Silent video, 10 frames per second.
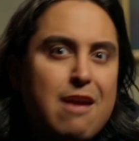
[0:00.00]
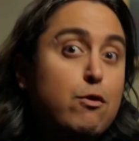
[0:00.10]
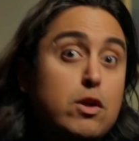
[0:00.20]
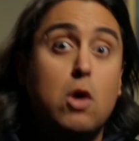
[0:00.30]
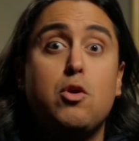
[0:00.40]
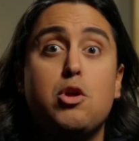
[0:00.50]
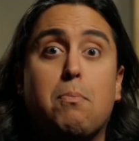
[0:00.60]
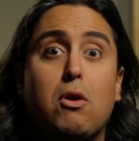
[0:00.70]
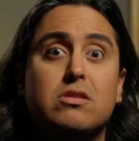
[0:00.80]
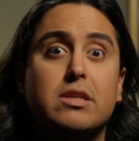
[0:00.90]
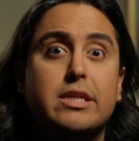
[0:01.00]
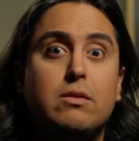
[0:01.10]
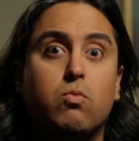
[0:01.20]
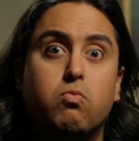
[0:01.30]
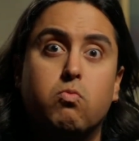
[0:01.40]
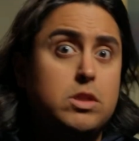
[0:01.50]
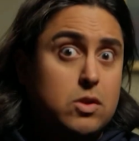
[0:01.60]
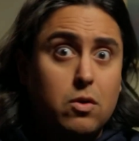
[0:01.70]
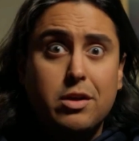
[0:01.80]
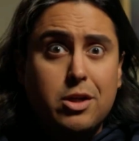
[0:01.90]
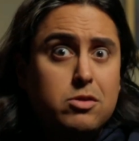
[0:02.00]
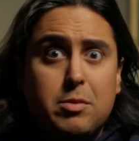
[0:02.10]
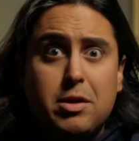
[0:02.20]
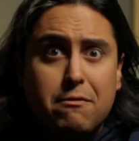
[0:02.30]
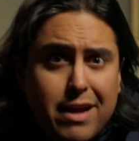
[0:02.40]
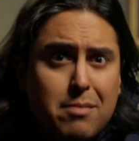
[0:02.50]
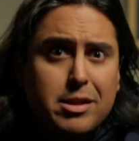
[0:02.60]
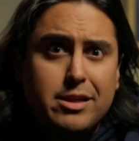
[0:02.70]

If we don't know you personally, we certainly know some of your family.